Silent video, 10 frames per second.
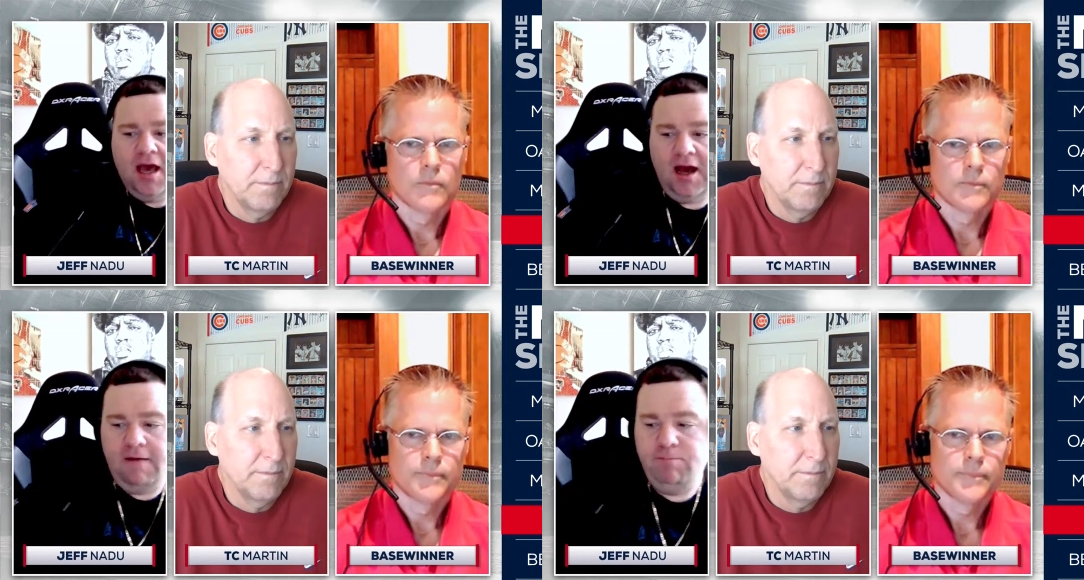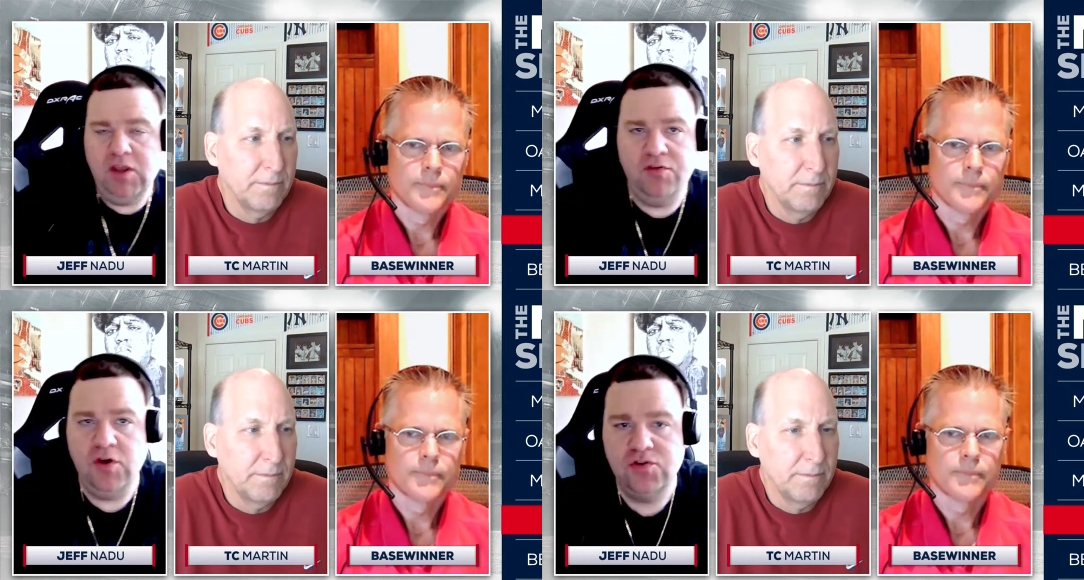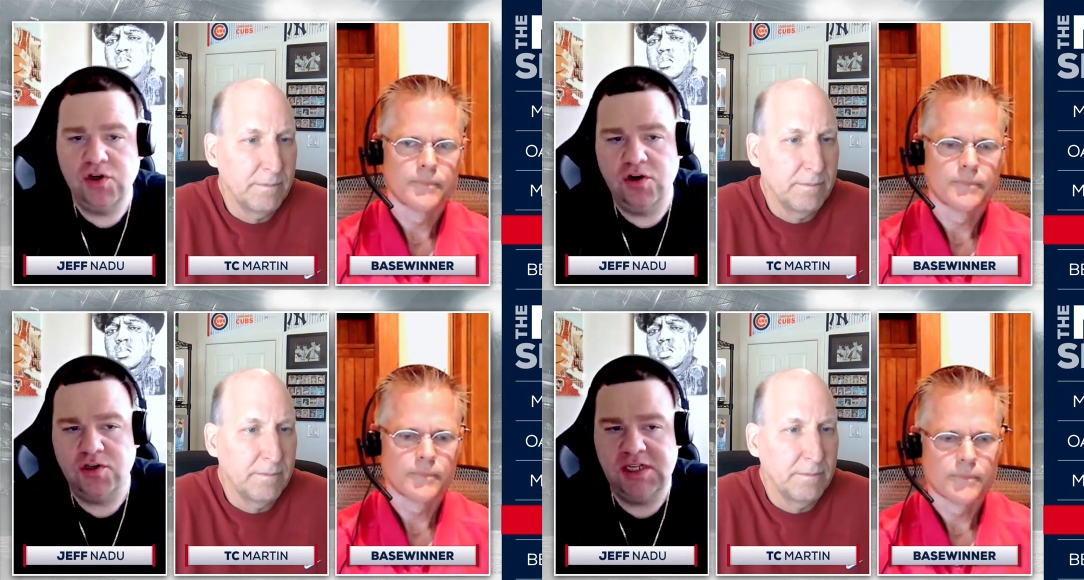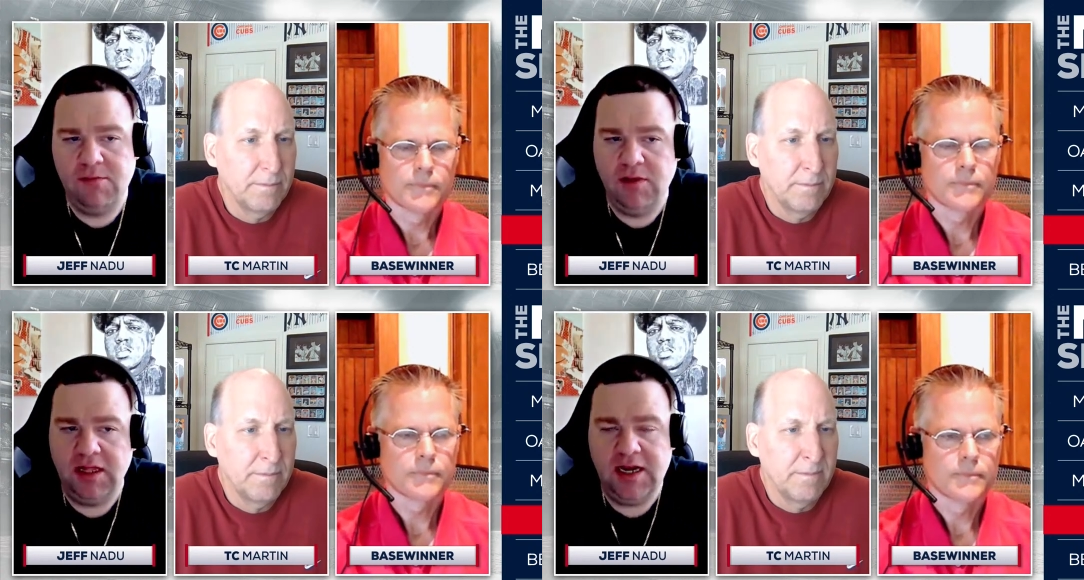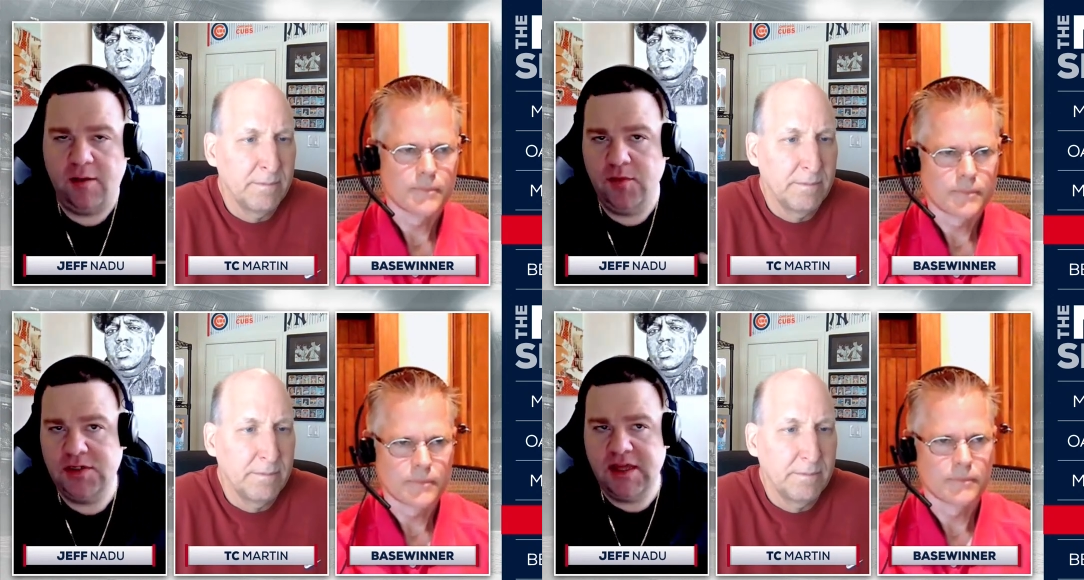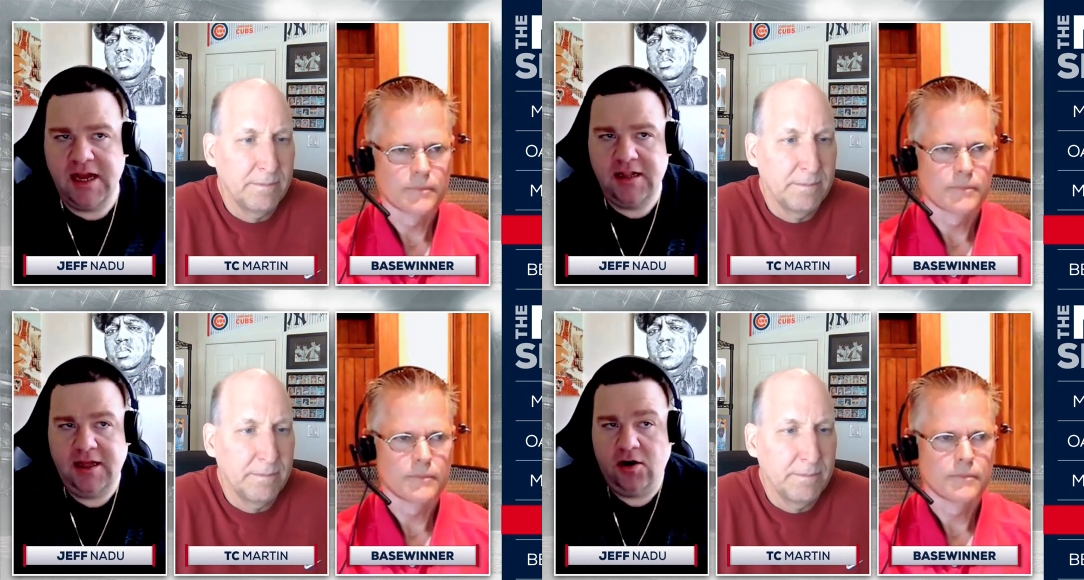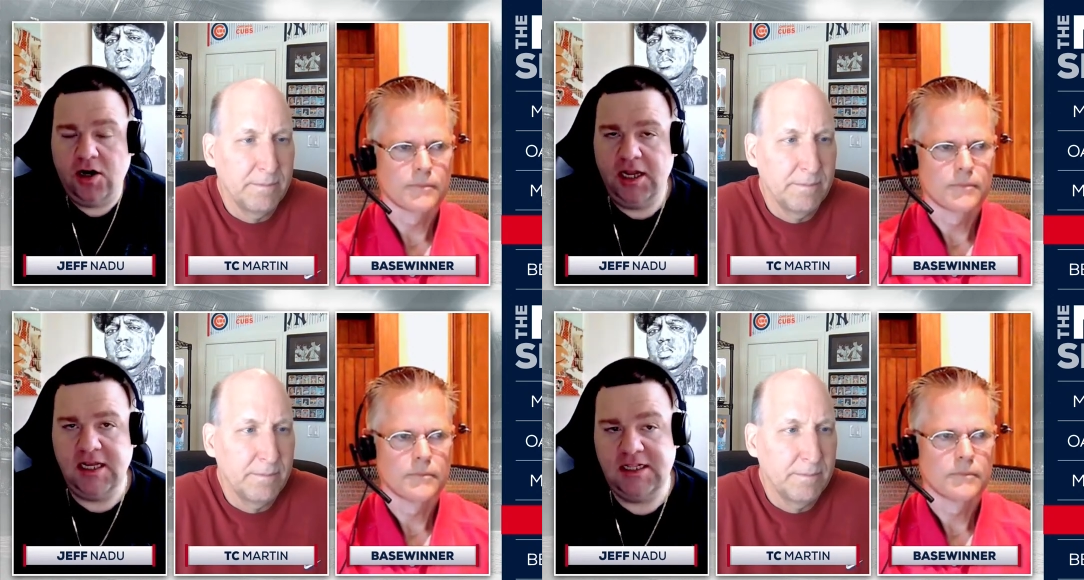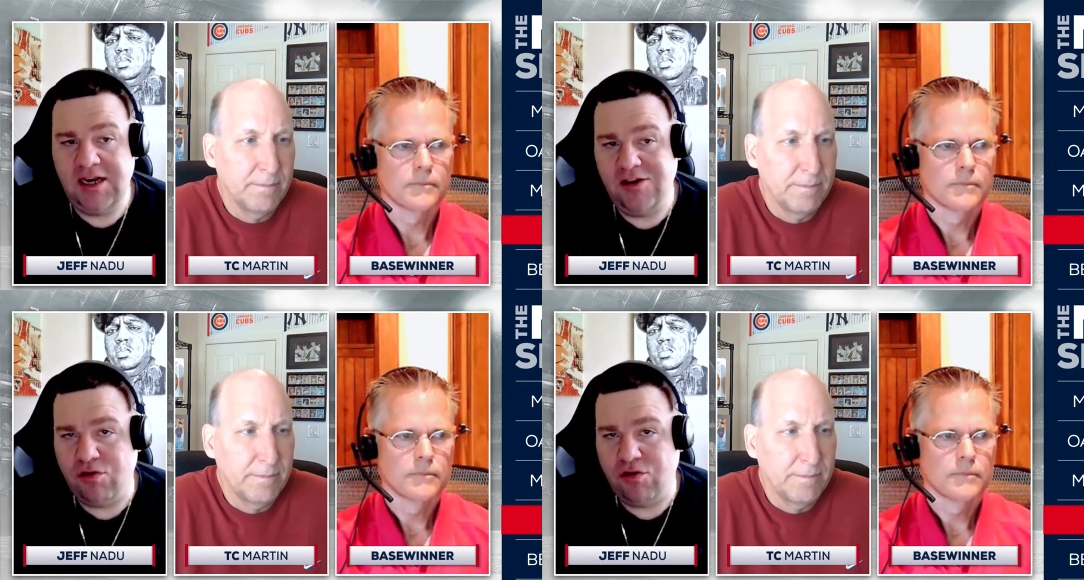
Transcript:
Speaker 1: Those are seemingly numbers that are going to continue.